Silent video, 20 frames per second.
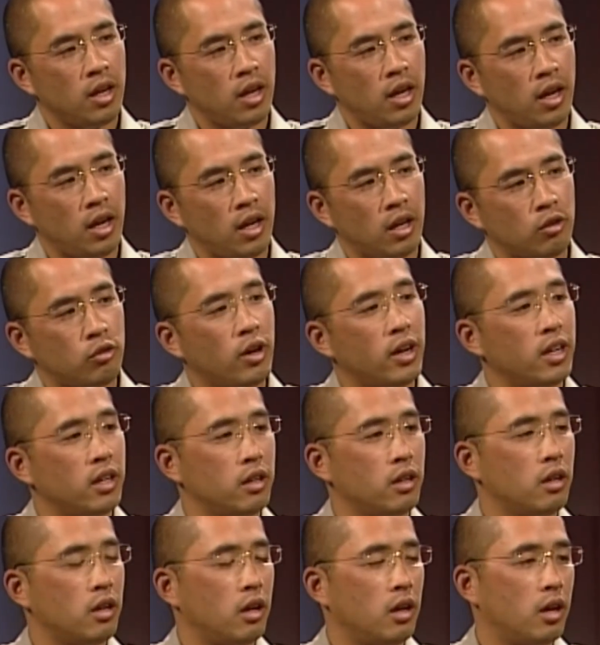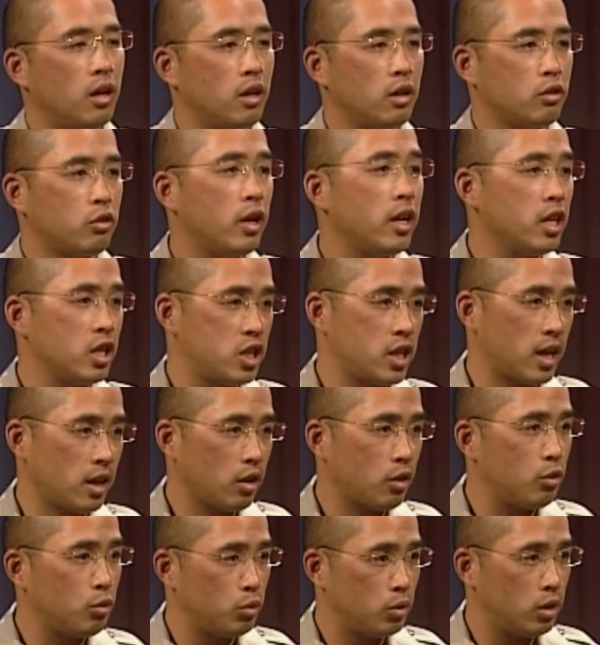a credit uh, credit check
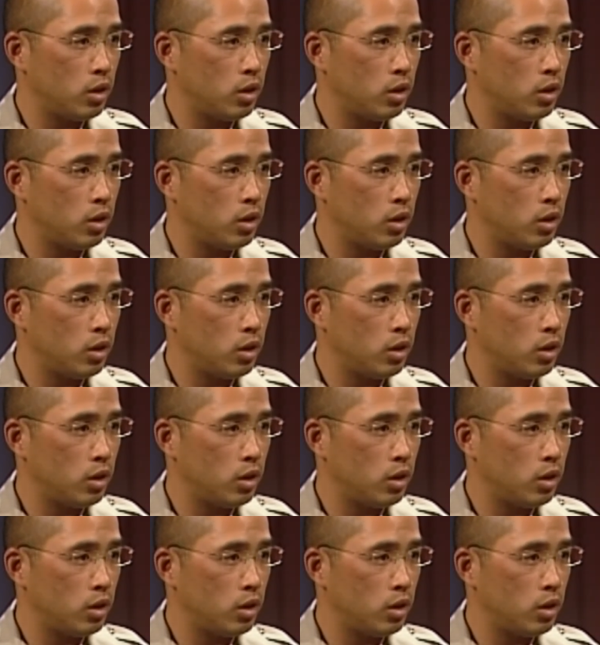through